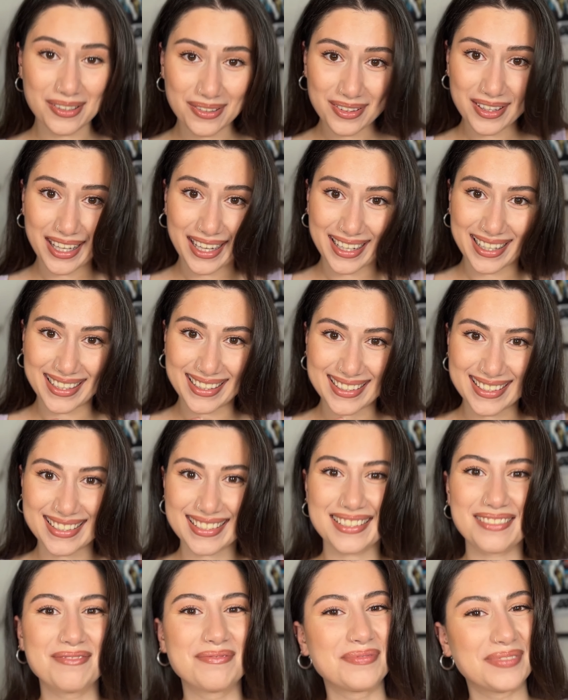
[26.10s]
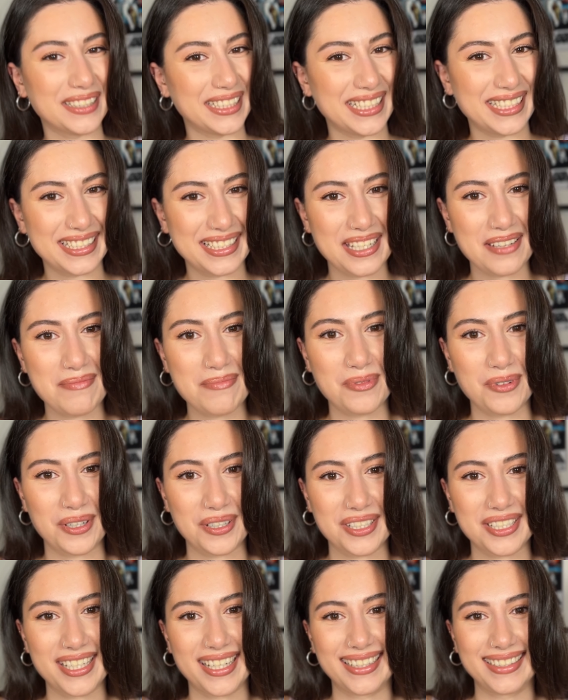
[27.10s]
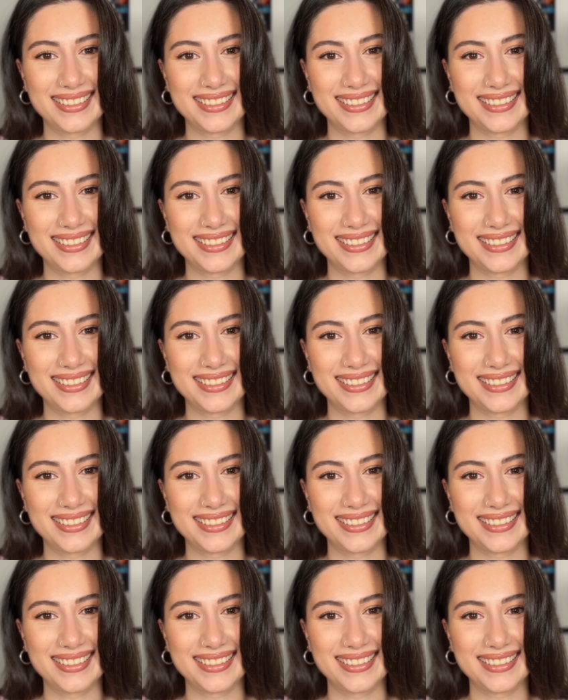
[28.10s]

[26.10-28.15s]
this, please keep watching.